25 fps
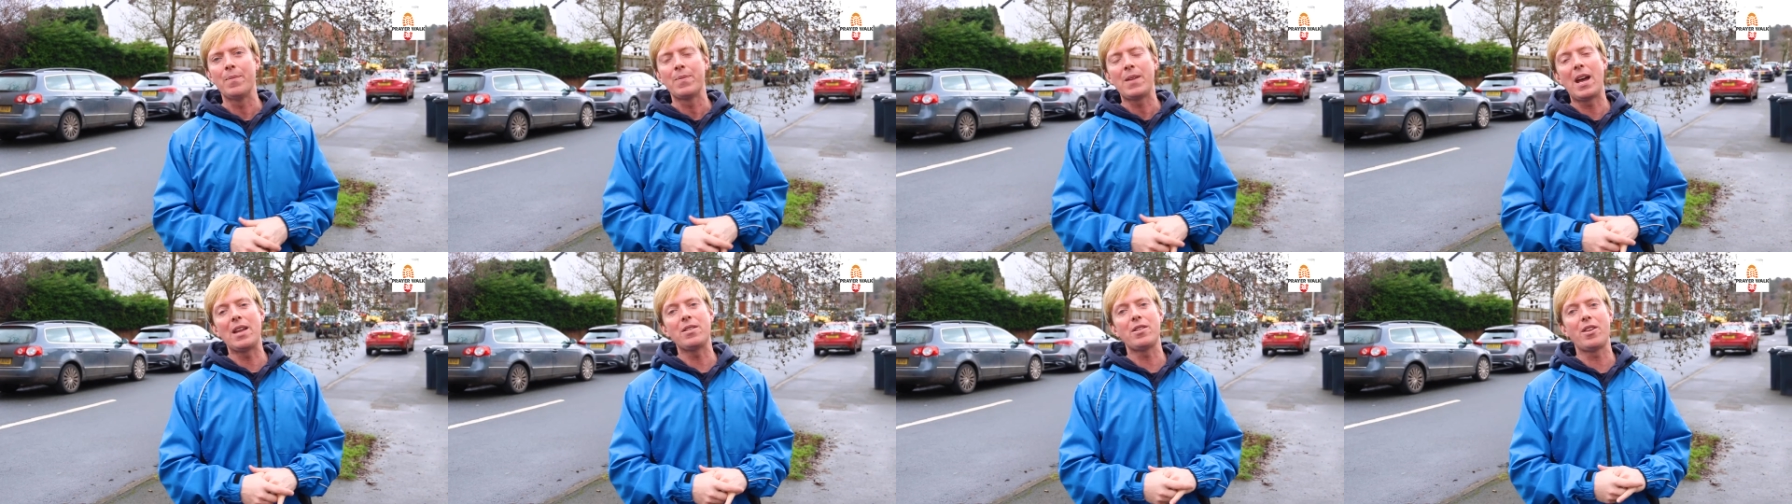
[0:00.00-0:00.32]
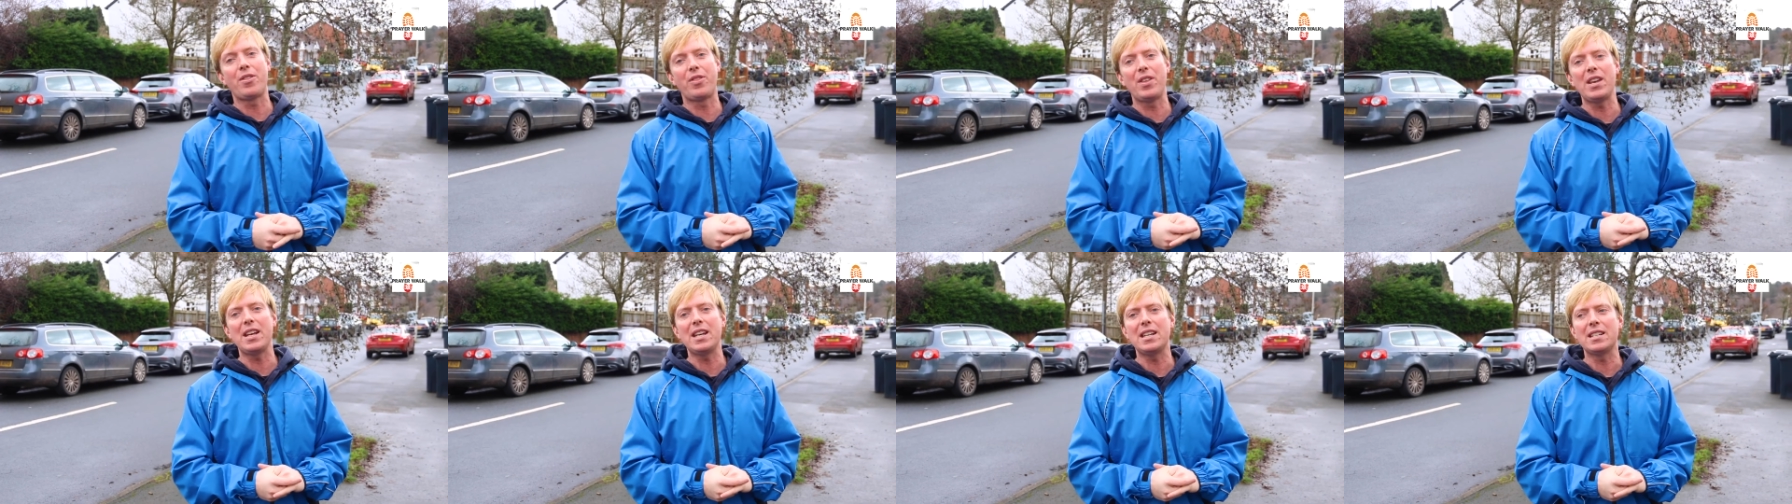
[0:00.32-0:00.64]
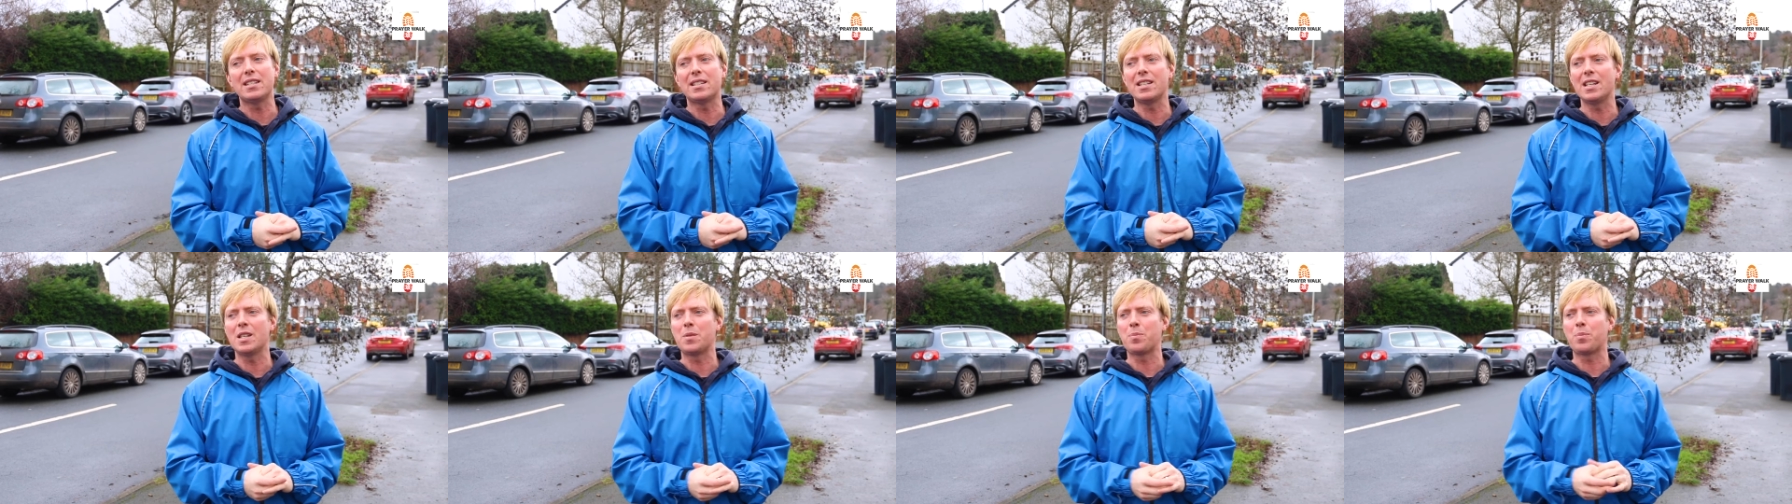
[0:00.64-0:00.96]
And the thing
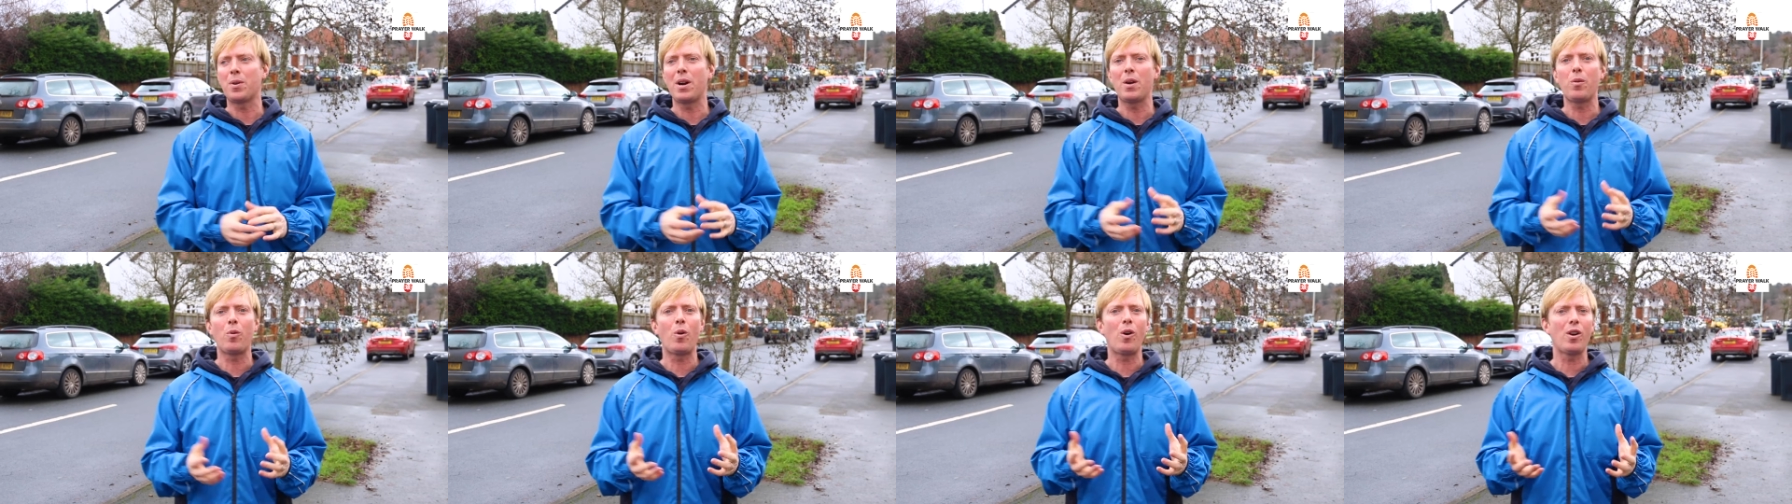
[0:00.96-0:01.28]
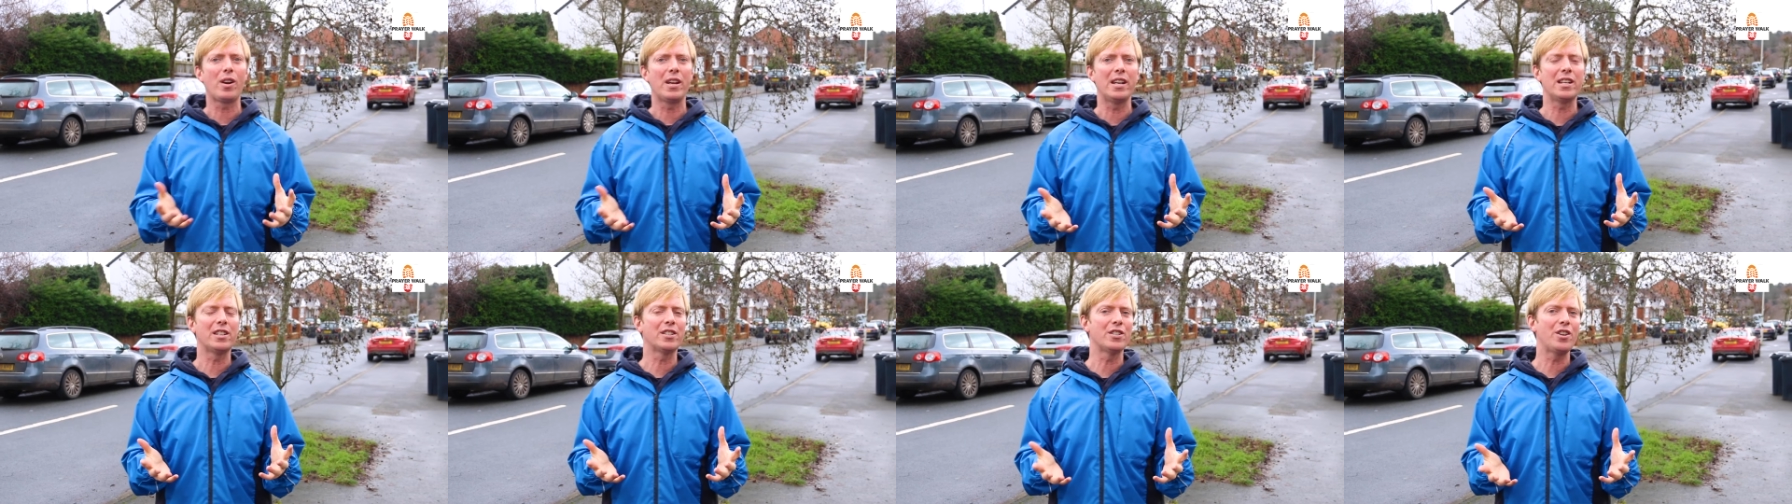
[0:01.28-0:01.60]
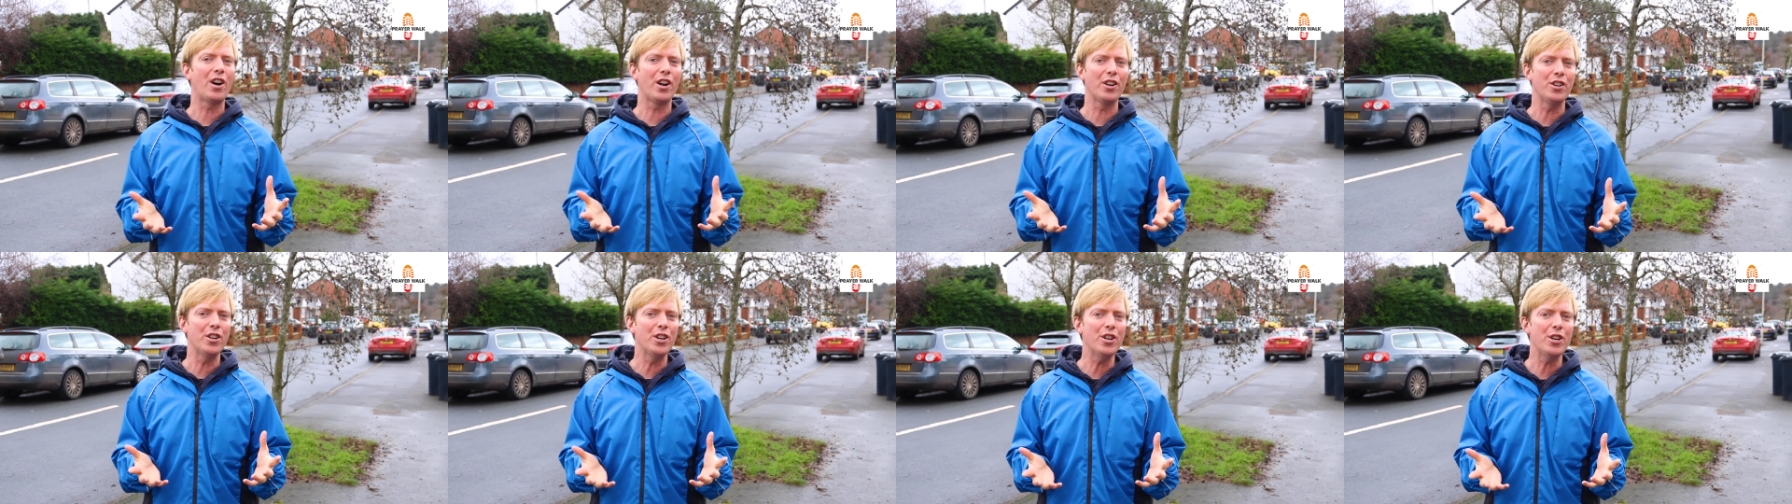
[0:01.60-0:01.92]
is this, prayer walking is
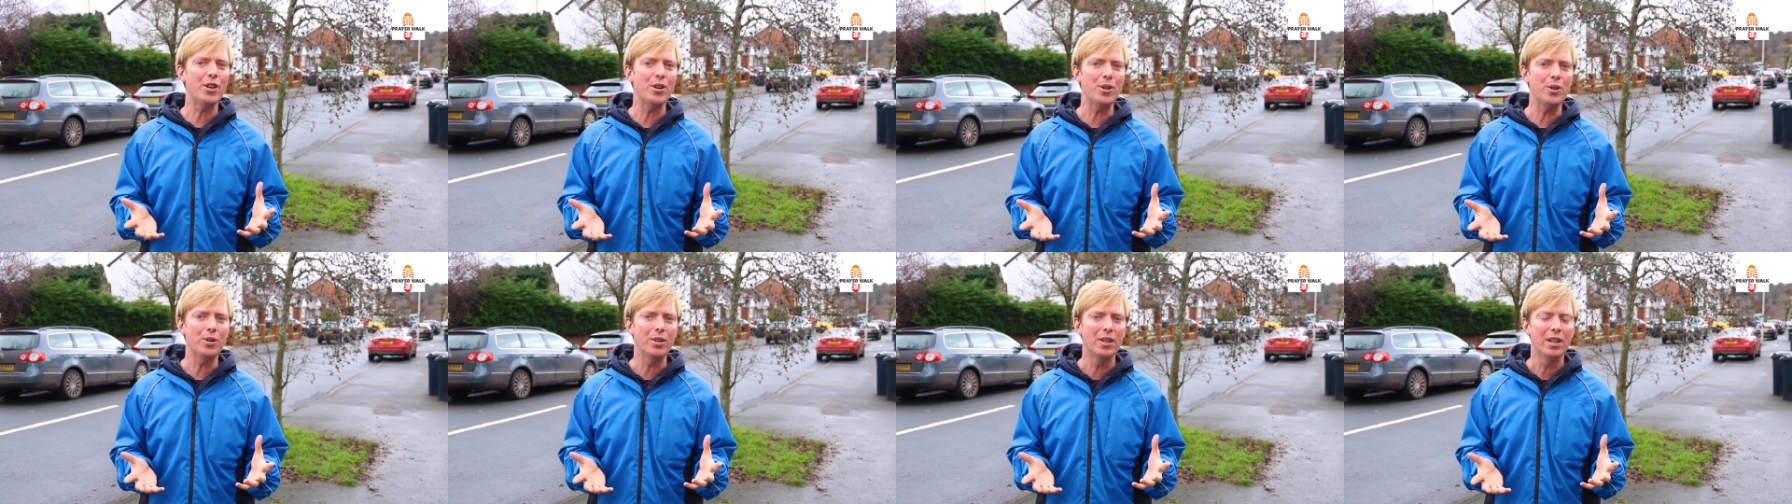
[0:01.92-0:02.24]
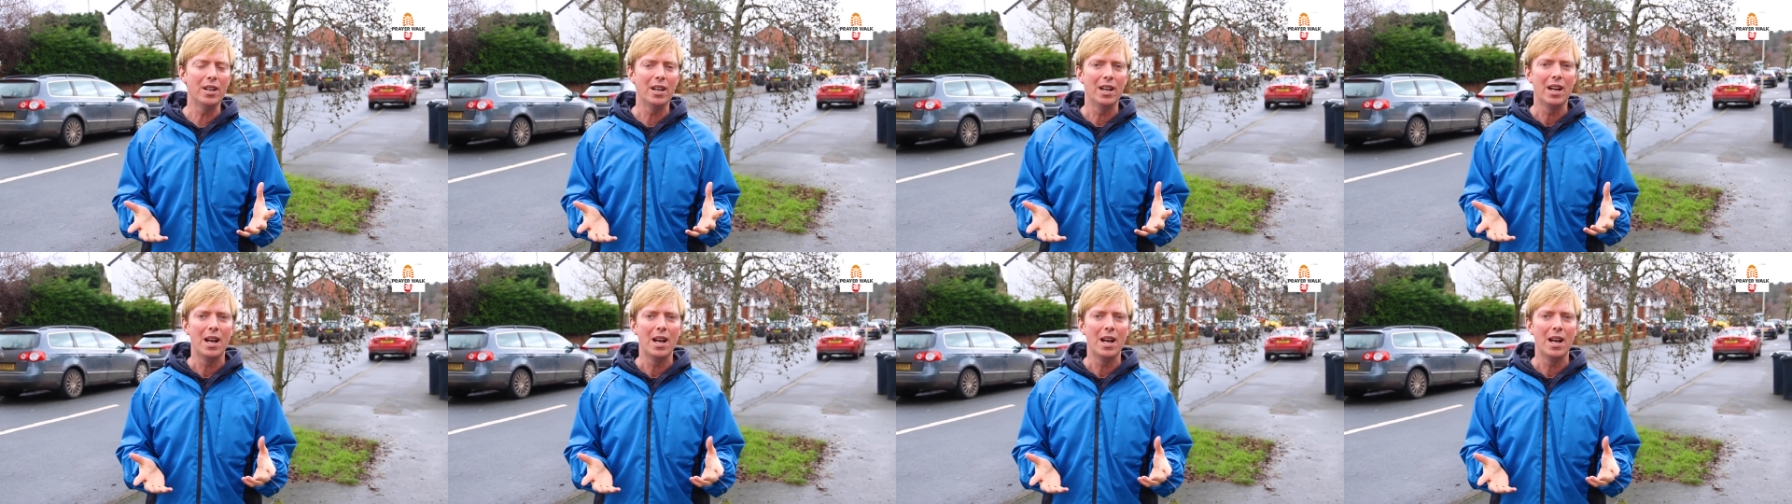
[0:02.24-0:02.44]
not new,